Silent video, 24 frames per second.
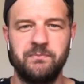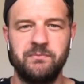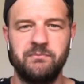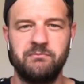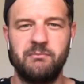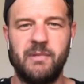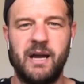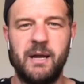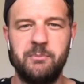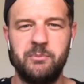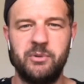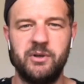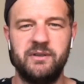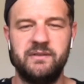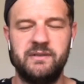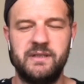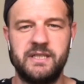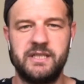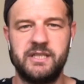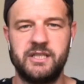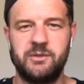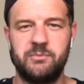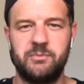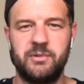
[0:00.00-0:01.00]
My
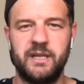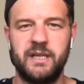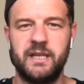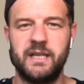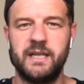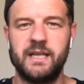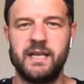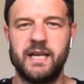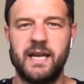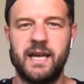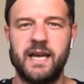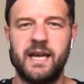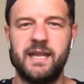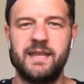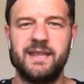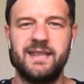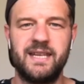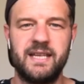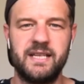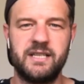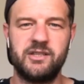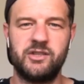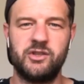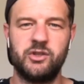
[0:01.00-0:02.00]
privilege to bring
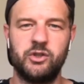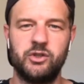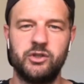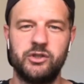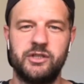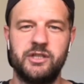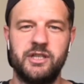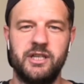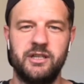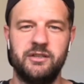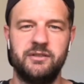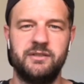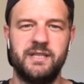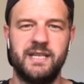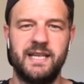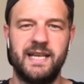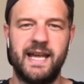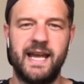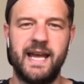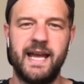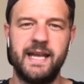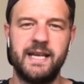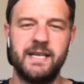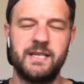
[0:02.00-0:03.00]
this thought to you
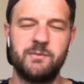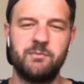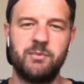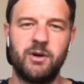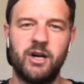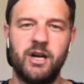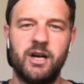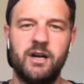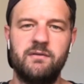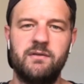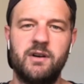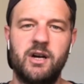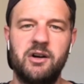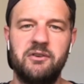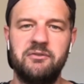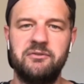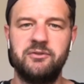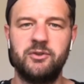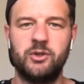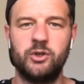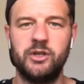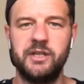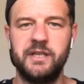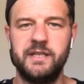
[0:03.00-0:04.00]
today as part of our
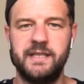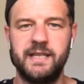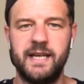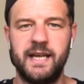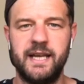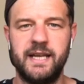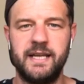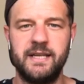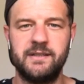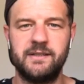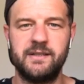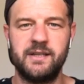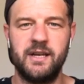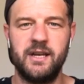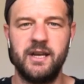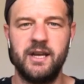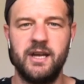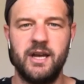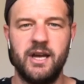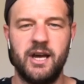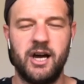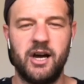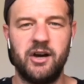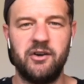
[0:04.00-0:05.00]
40 Days
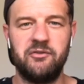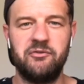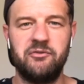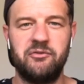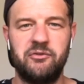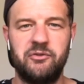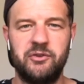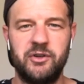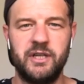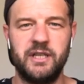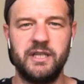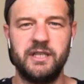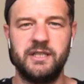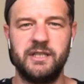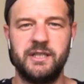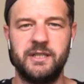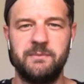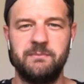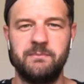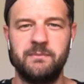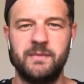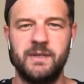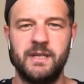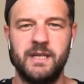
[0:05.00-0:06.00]
of
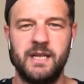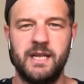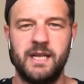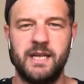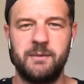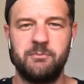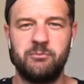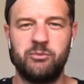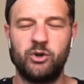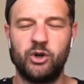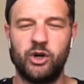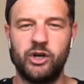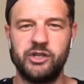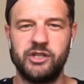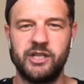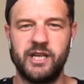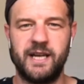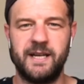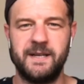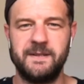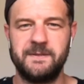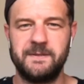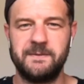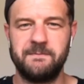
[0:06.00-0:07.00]
Freedom
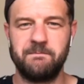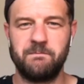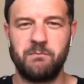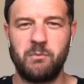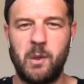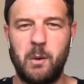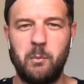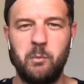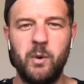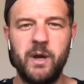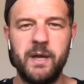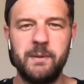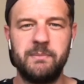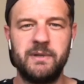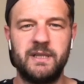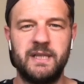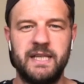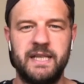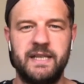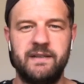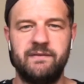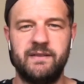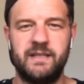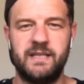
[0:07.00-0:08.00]
project. And we're
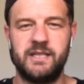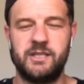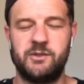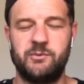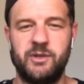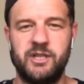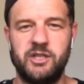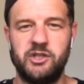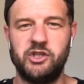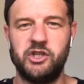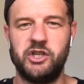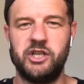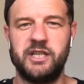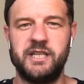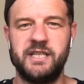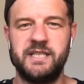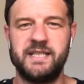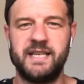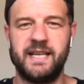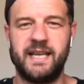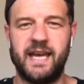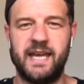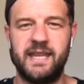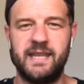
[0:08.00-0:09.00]
believing as we journey
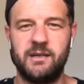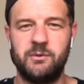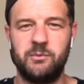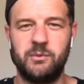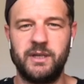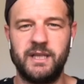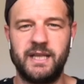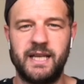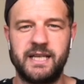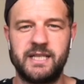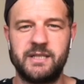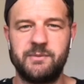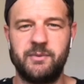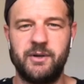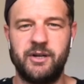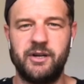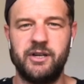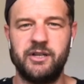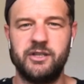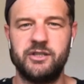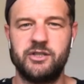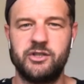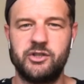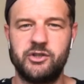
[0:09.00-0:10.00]
together, we'll
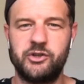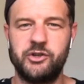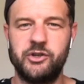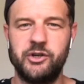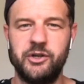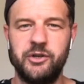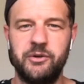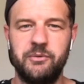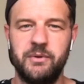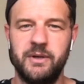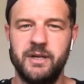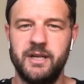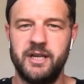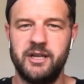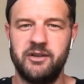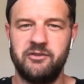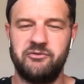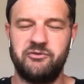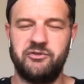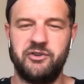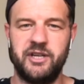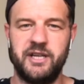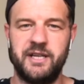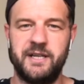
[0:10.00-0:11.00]
experience true
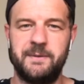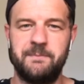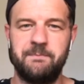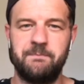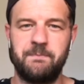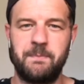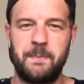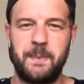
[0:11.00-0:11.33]
freedom.